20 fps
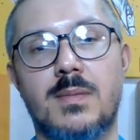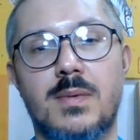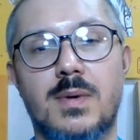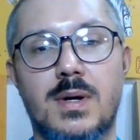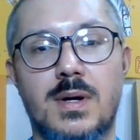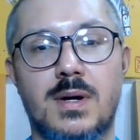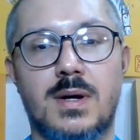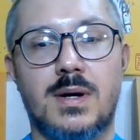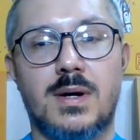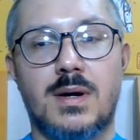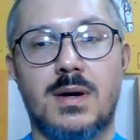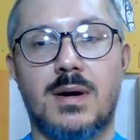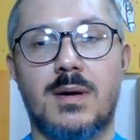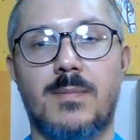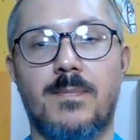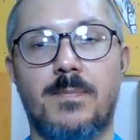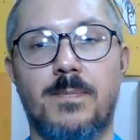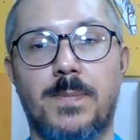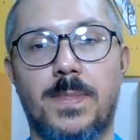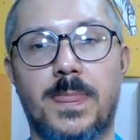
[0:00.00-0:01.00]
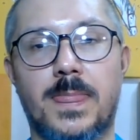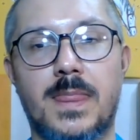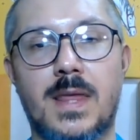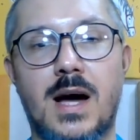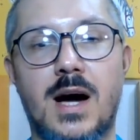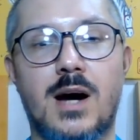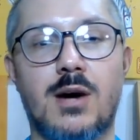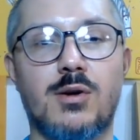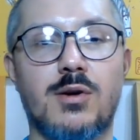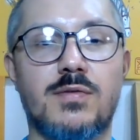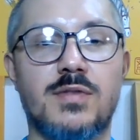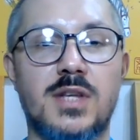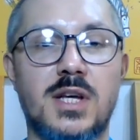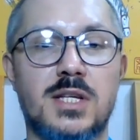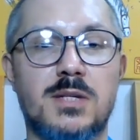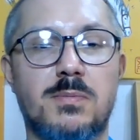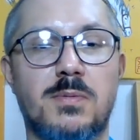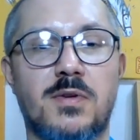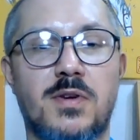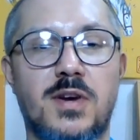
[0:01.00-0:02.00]
out of
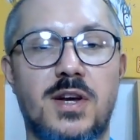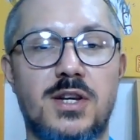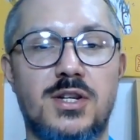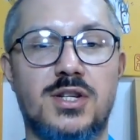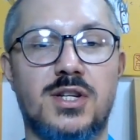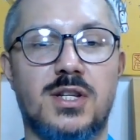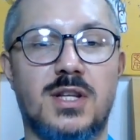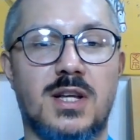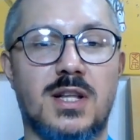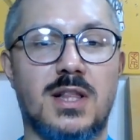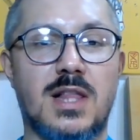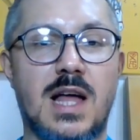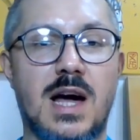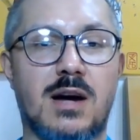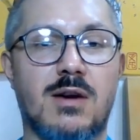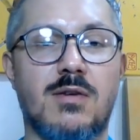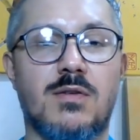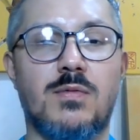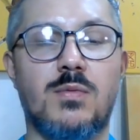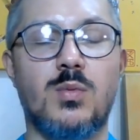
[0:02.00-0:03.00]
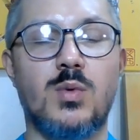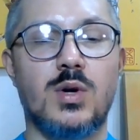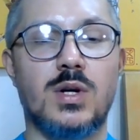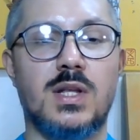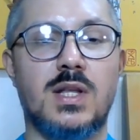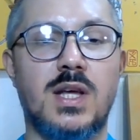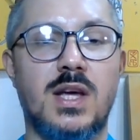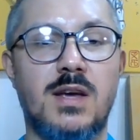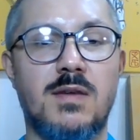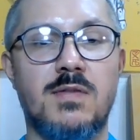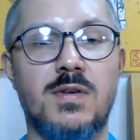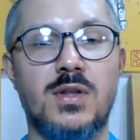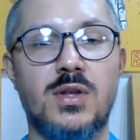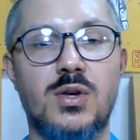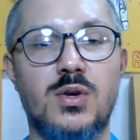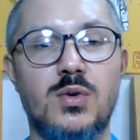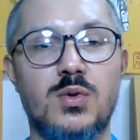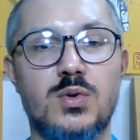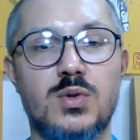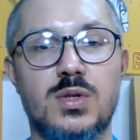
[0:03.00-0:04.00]
desperation and lack of wood, they even
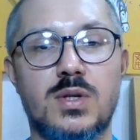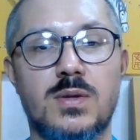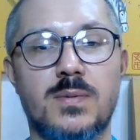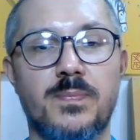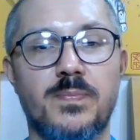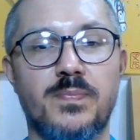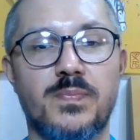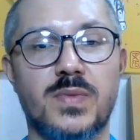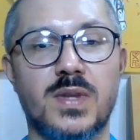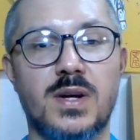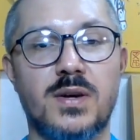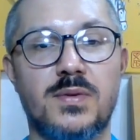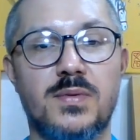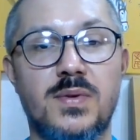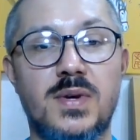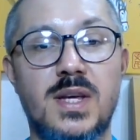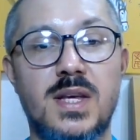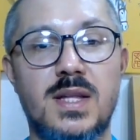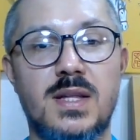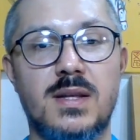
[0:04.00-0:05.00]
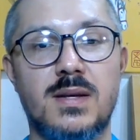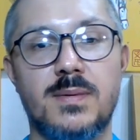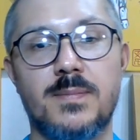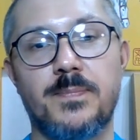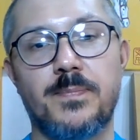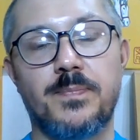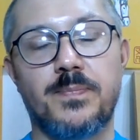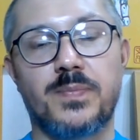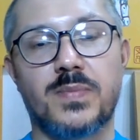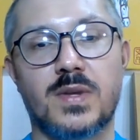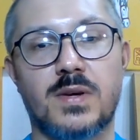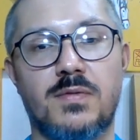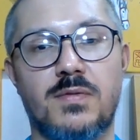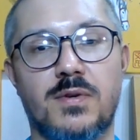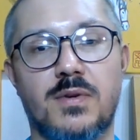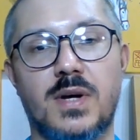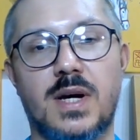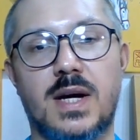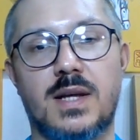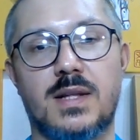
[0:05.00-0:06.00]
used reed
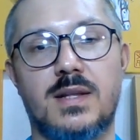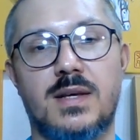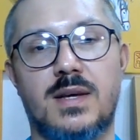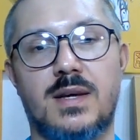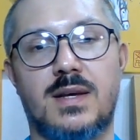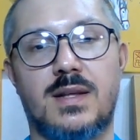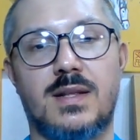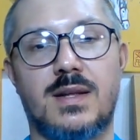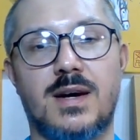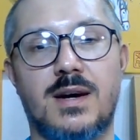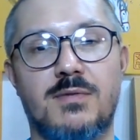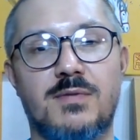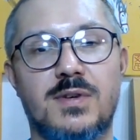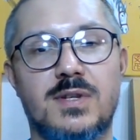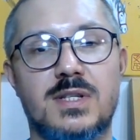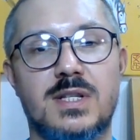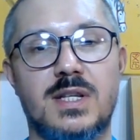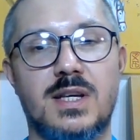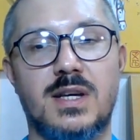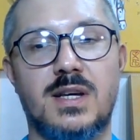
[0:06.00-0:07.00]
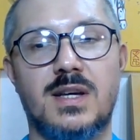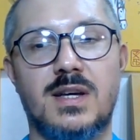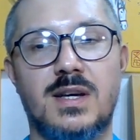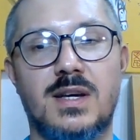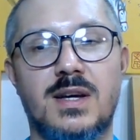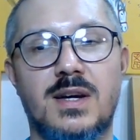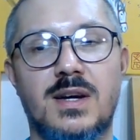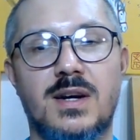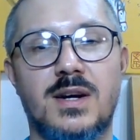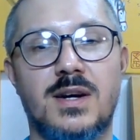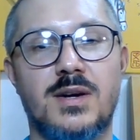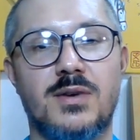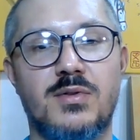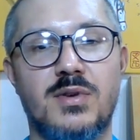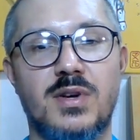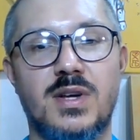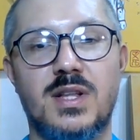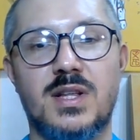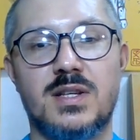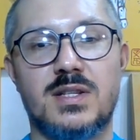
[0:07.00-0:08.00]
for that. And obviously,
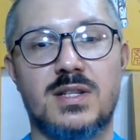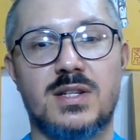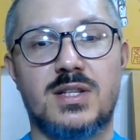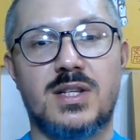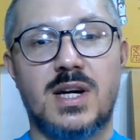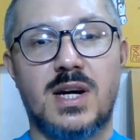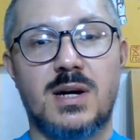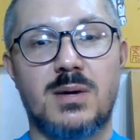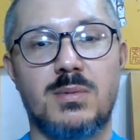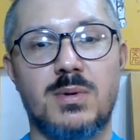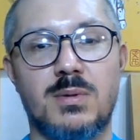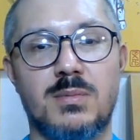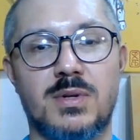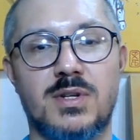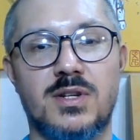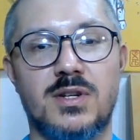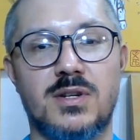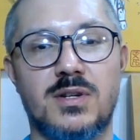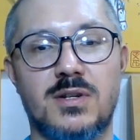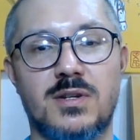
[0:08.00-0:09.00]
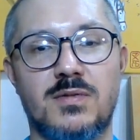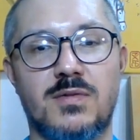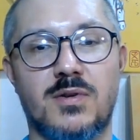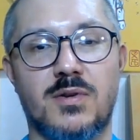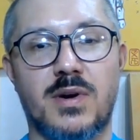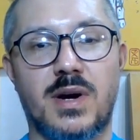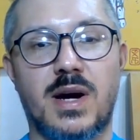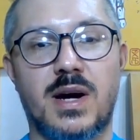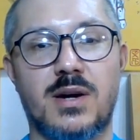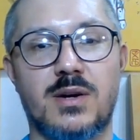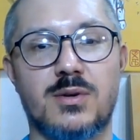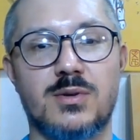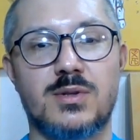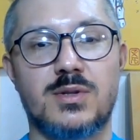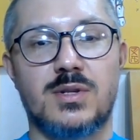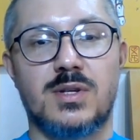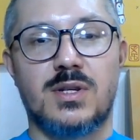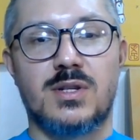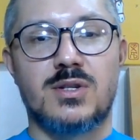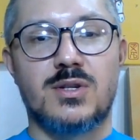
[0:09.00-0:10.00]
reed is a terrible material for
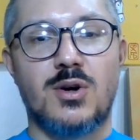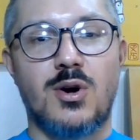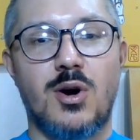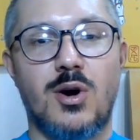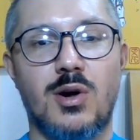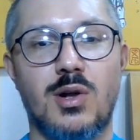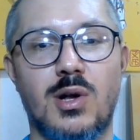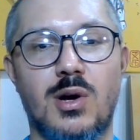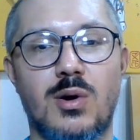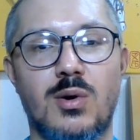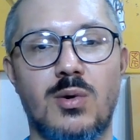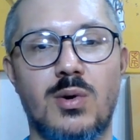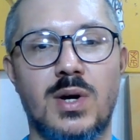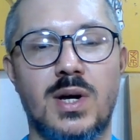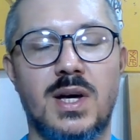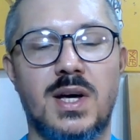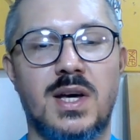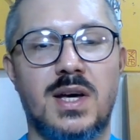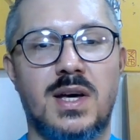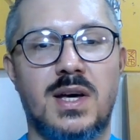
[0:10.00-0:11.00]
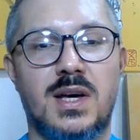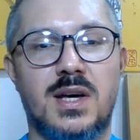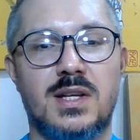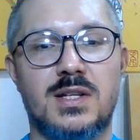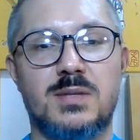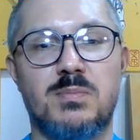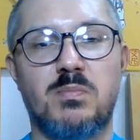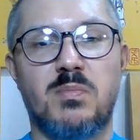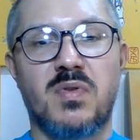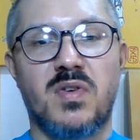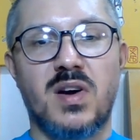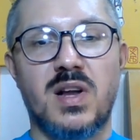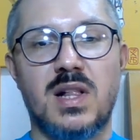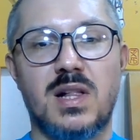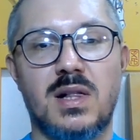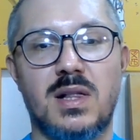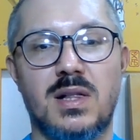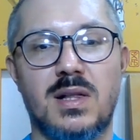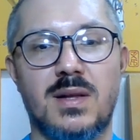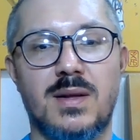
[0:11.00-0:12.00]
arrows. It's hollow, it's
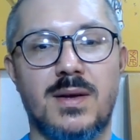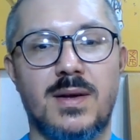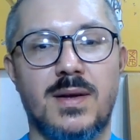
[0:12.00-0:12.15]
brittle,